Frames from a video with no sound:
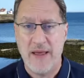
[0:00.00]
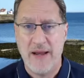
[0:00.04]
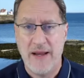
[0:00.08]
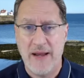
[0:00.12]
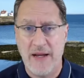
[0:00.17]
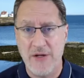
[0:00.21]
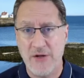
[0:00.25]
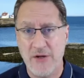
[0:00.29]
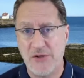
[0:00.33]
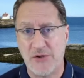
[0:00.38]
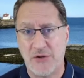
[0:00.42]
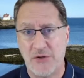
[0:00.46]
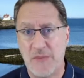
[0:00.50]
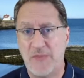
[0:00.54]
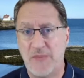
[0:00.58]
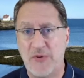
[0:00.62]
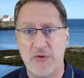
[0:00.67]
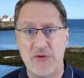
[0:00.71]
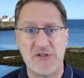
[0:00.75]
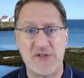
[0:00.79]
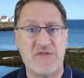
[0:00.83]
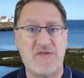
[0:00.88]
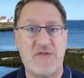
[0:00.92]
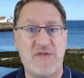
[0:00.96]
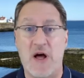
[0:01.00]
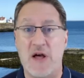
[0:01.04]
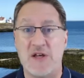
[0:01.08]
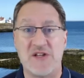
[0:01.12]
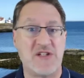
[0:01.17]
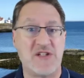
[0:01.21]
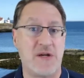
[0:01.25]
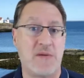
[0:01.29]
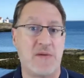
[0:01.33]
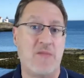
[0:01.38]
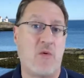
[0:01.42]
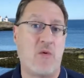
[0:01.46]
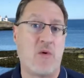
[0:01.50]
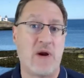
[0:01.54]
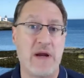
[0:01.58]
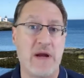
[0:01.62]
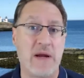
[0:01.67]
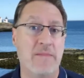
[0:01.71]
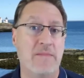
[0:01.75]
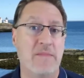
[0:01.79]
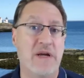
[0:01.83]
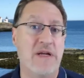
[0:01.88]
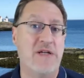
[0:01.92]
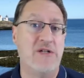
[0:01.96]
And usually pools fall somewhere
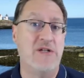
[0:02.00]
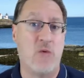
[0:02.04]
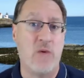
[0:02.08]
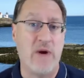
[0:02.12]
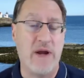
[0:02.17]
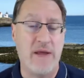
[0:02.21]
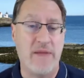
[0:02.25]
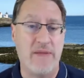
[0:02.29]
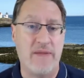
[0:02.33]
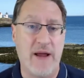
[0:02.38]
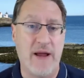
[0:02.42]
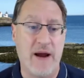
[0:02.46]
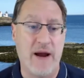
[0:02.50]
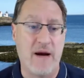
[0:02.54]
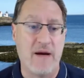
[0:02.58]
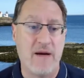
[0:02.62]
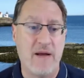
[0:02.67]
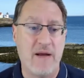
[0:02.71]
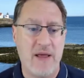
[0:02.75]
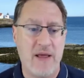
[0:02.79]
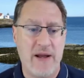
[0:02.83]
in between there.